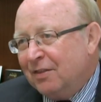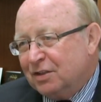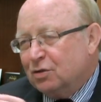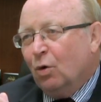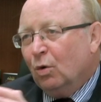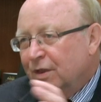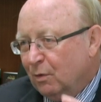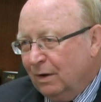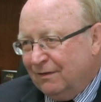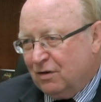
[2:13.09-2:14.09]
And the
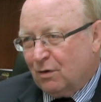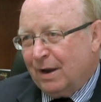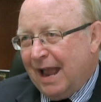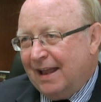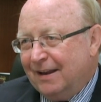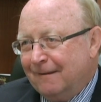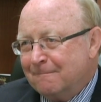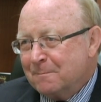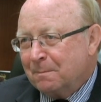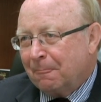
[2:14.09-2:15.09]
tool that we've
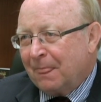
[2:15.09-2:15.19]
created